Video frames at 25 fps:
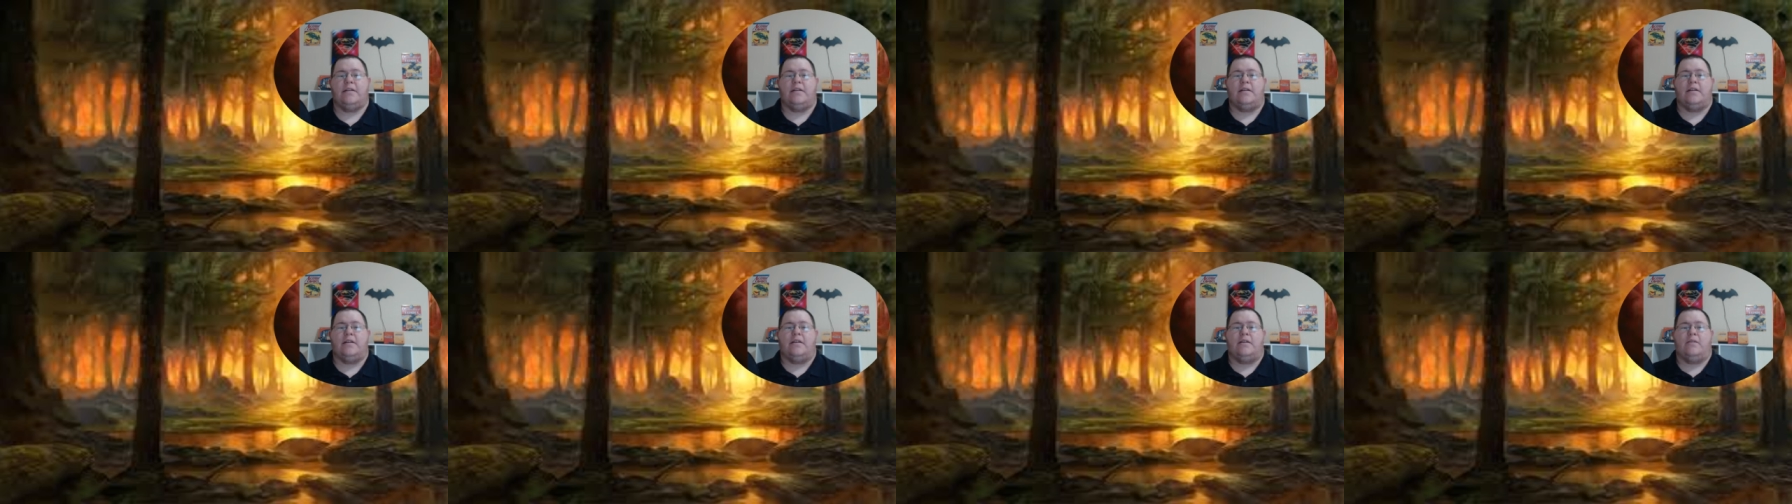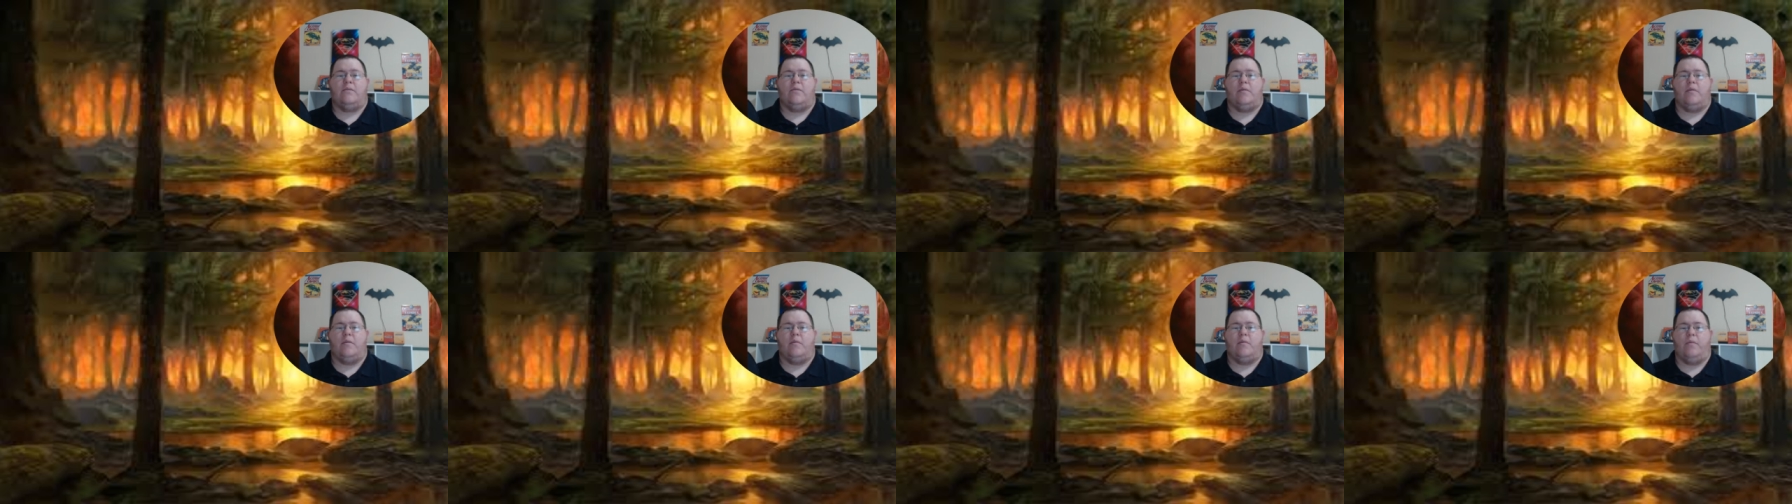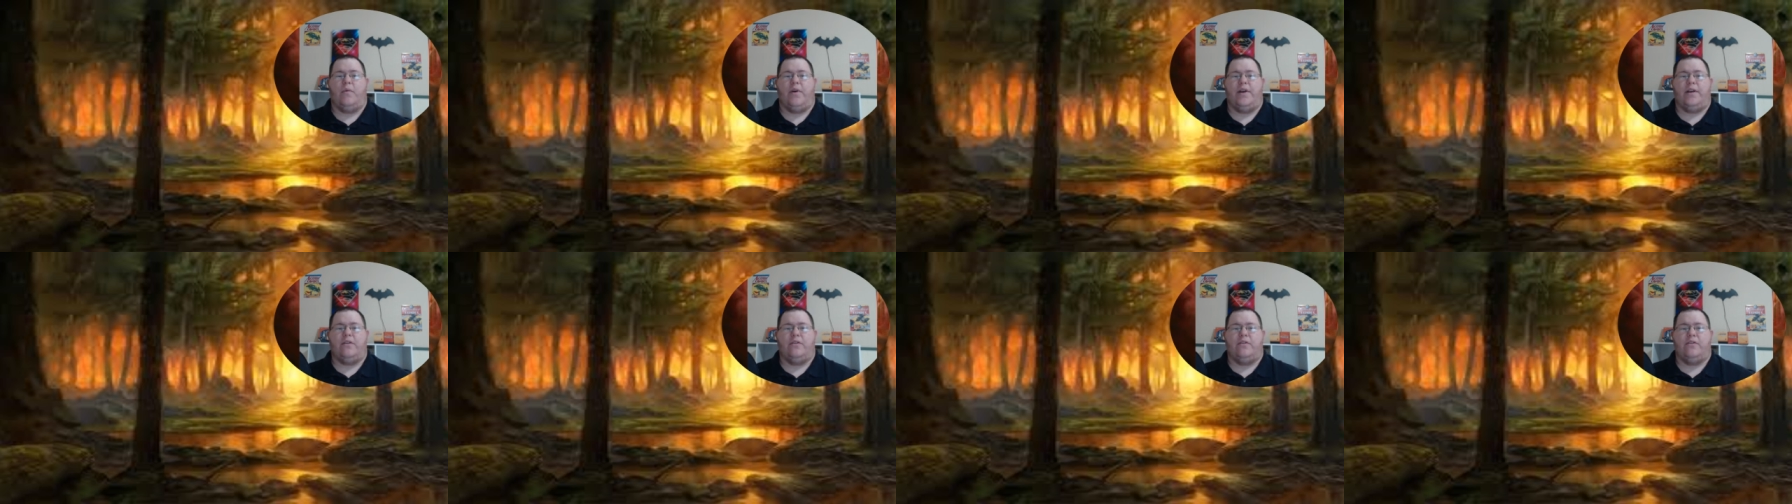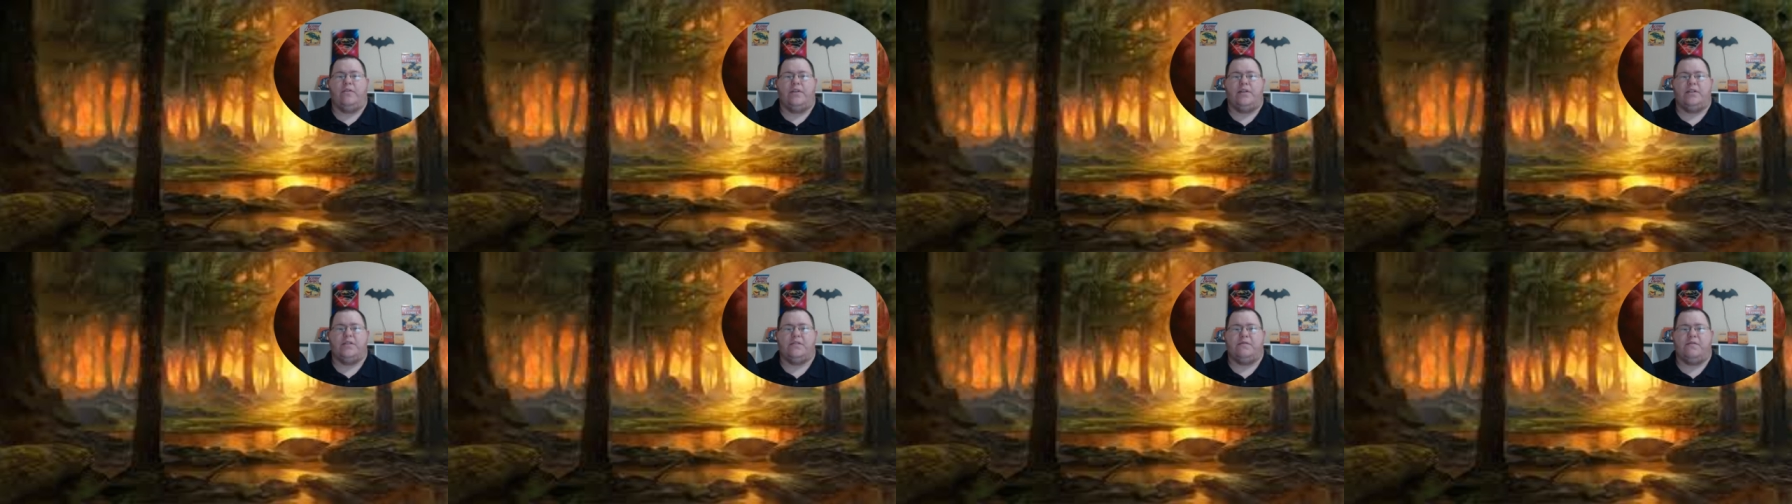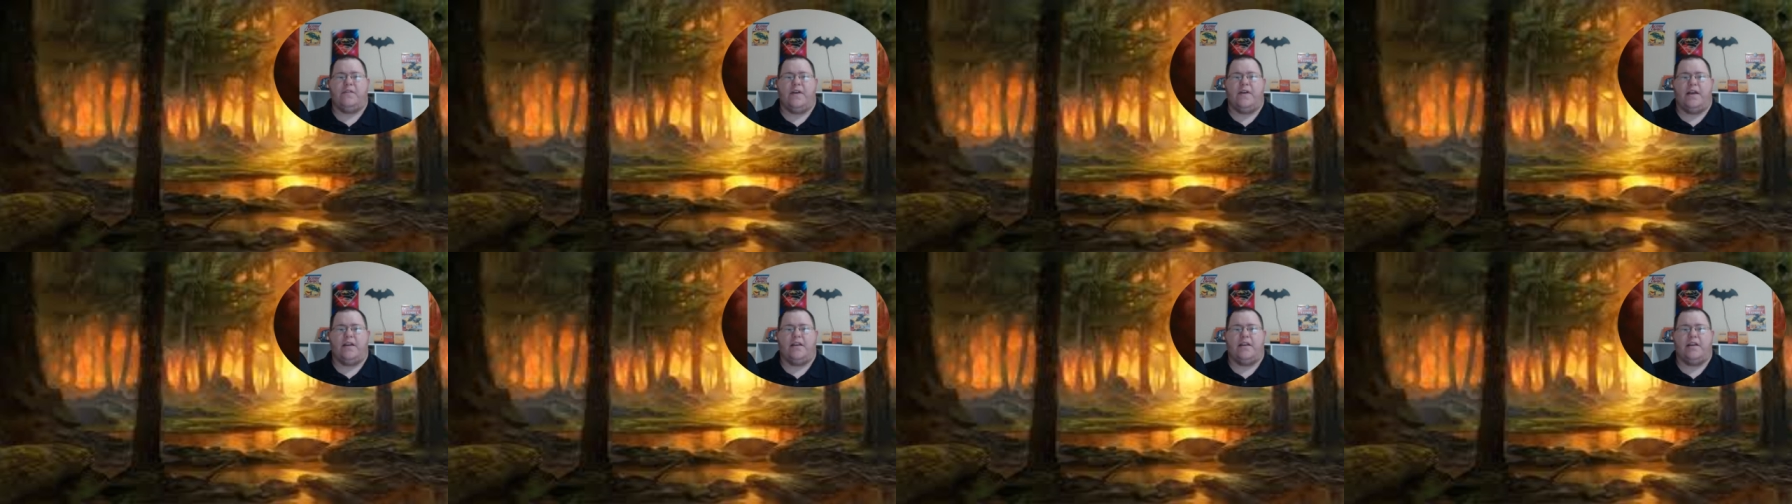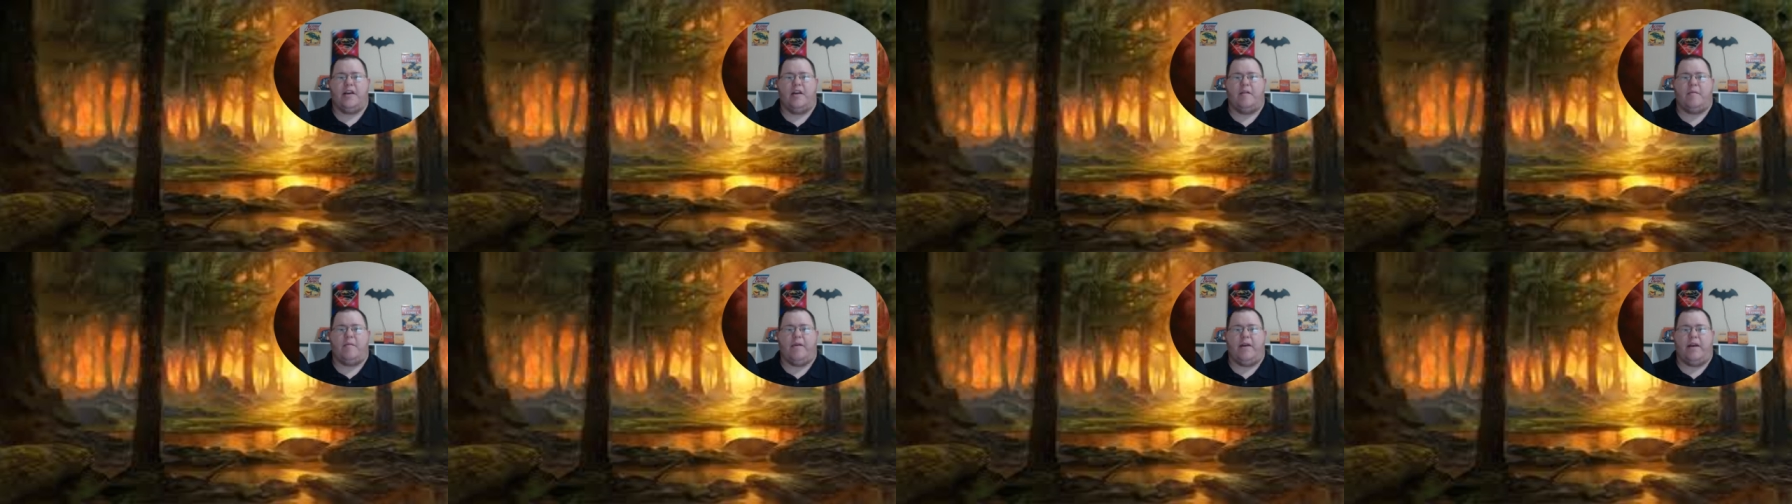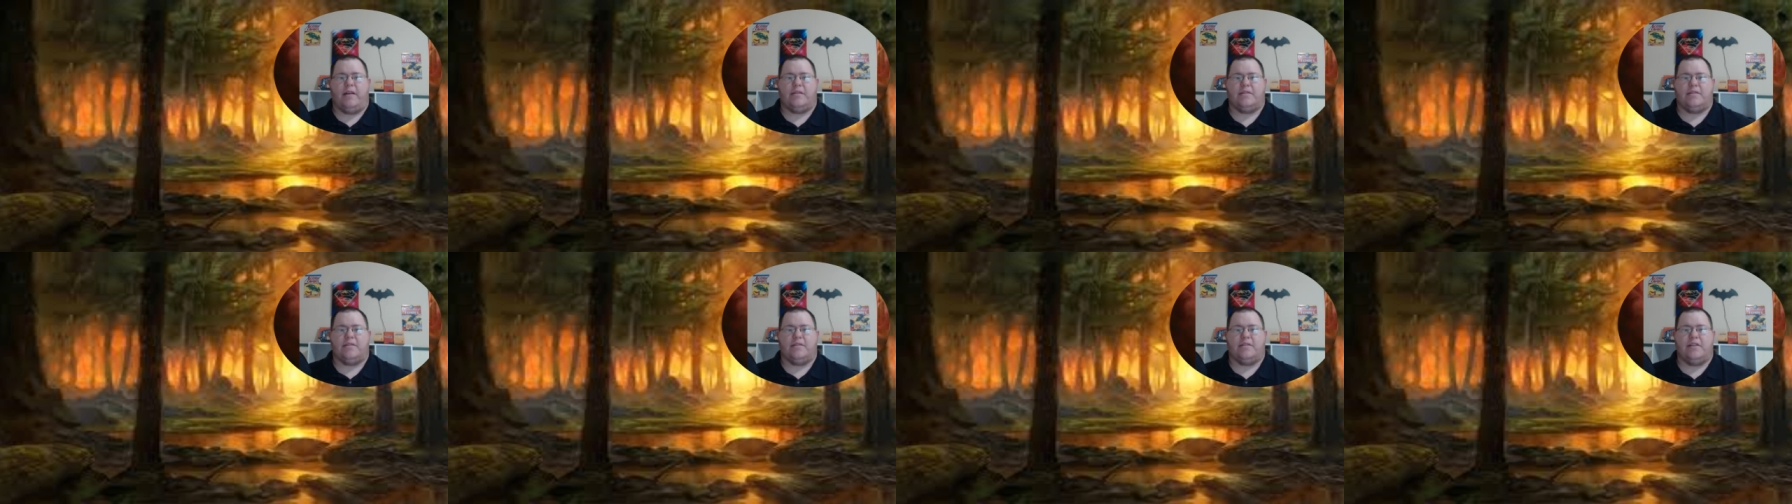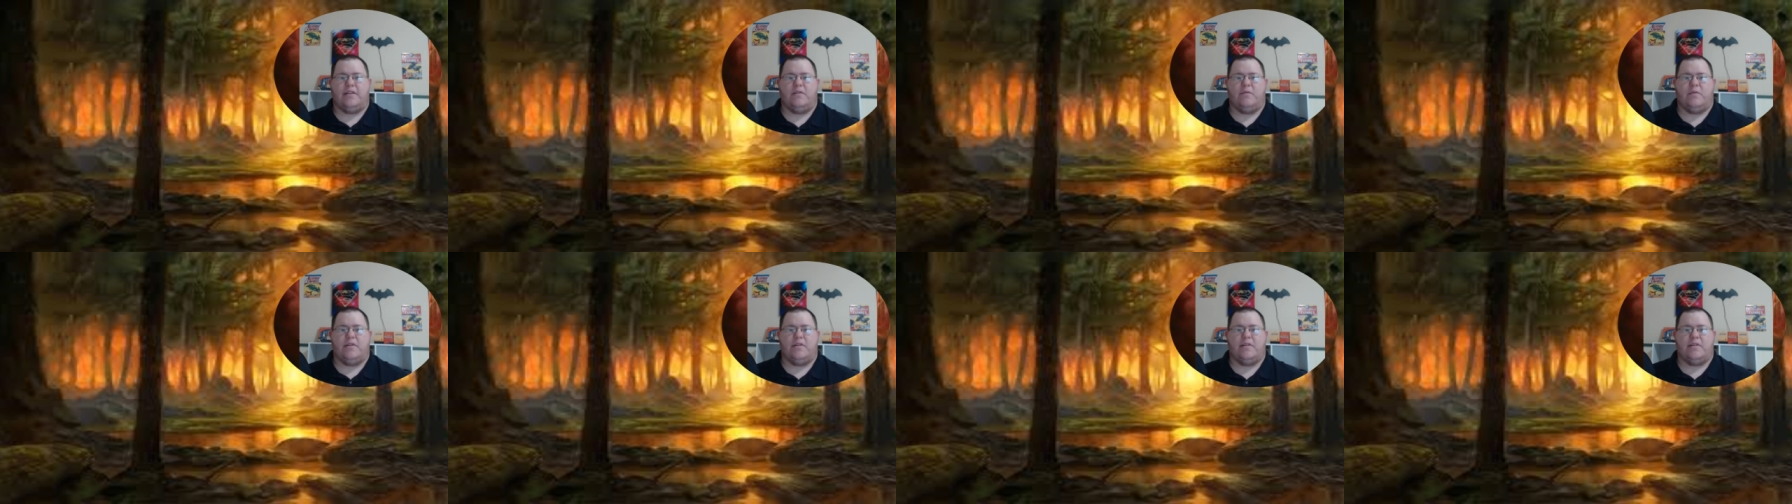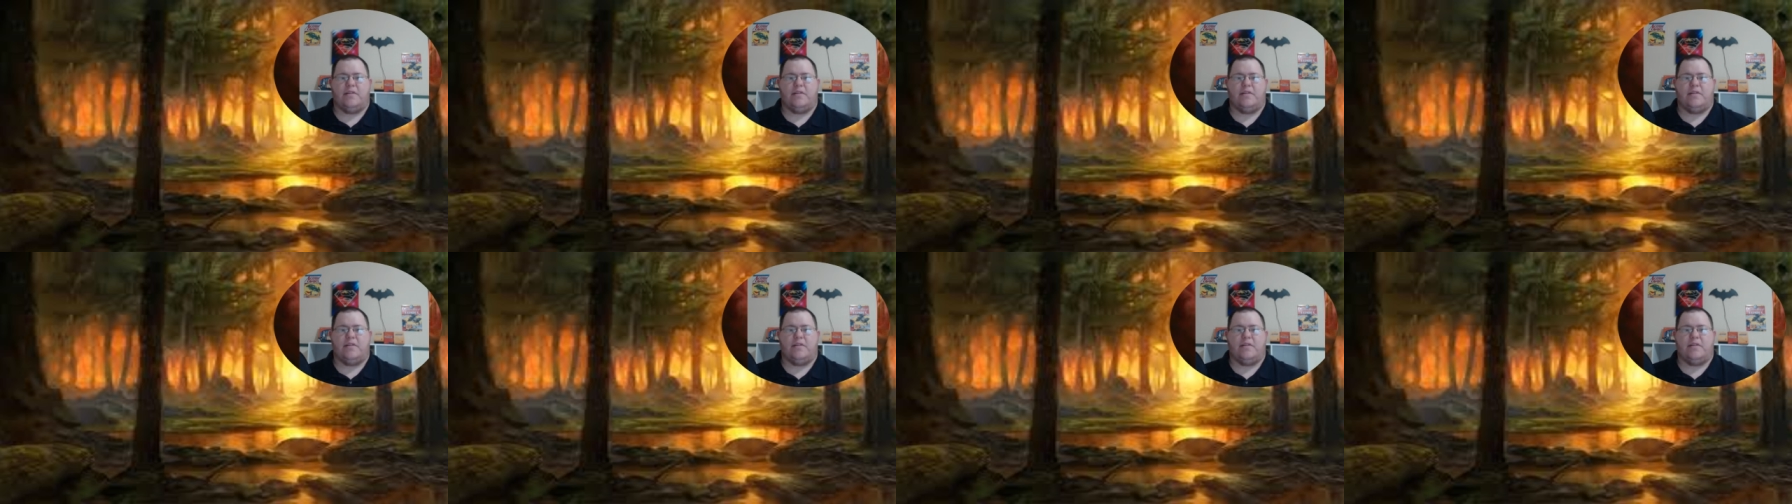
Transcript: We've been waiting on these to finally come out to see what the